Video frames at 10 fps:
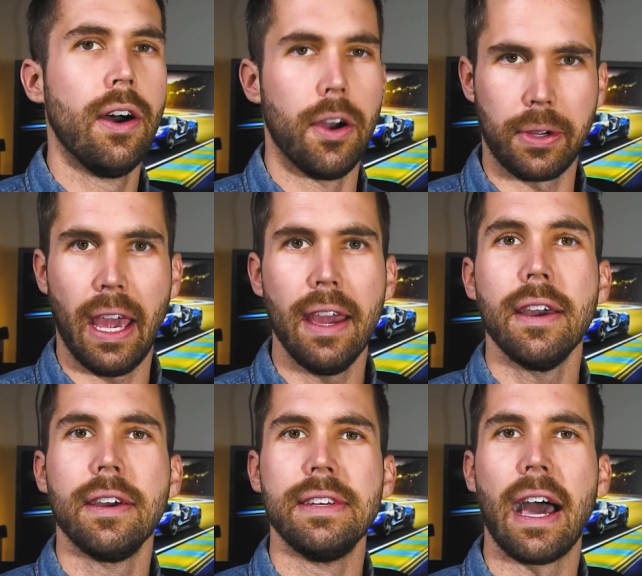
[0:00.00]
Okay,
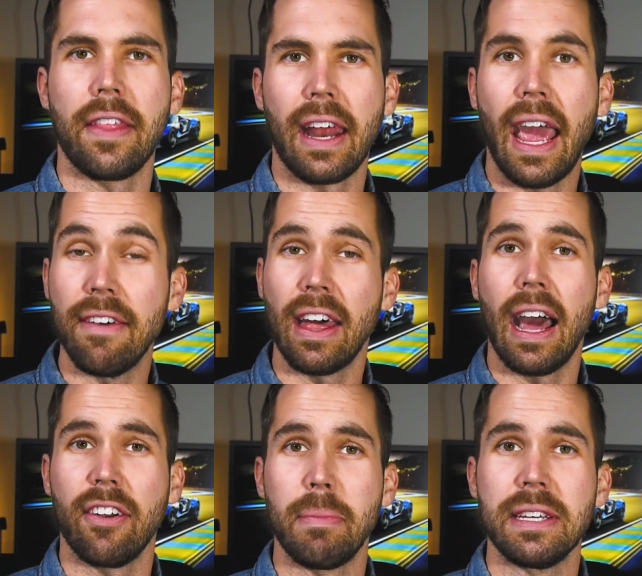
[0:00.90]
now that I have that
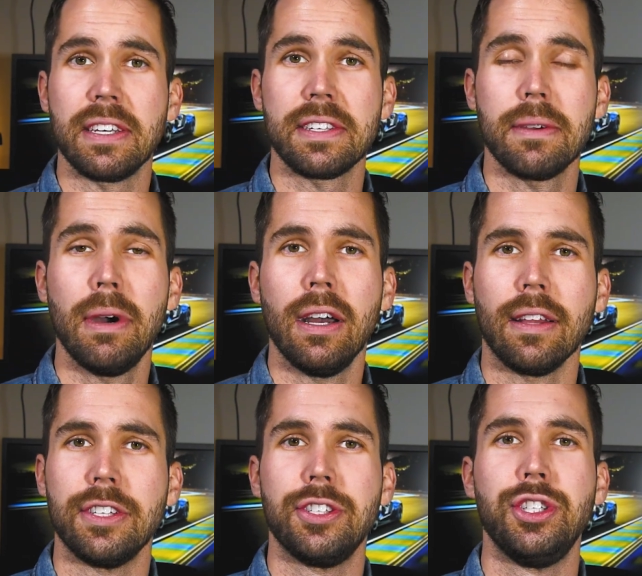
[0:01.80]
out of my system,
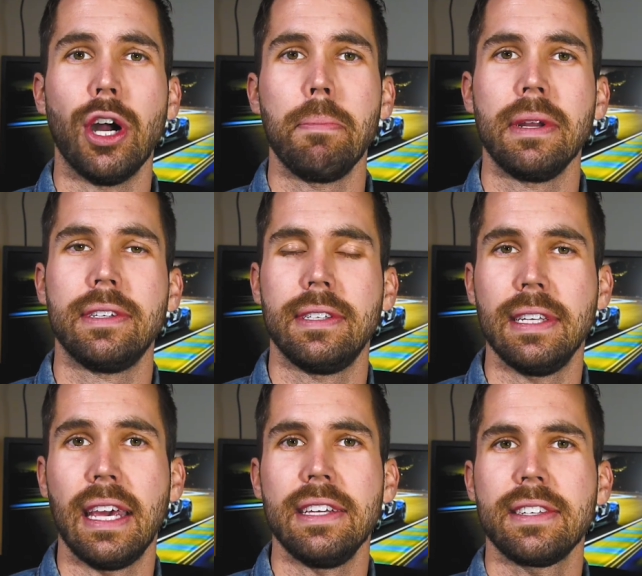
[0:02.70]
let's jump into
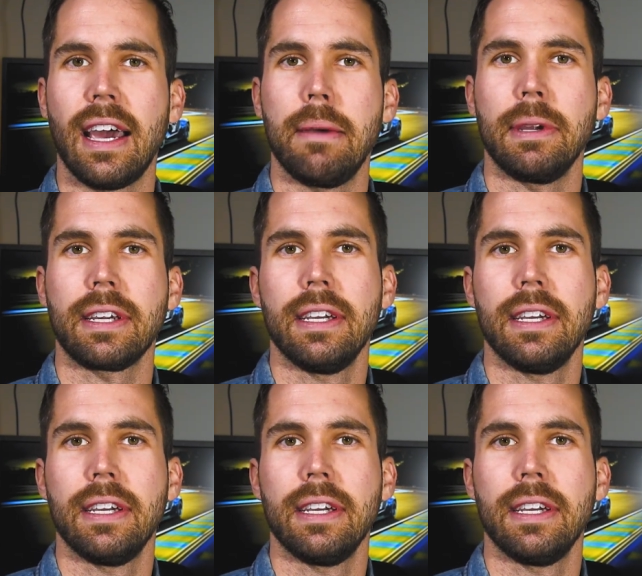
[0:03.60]
today's topic.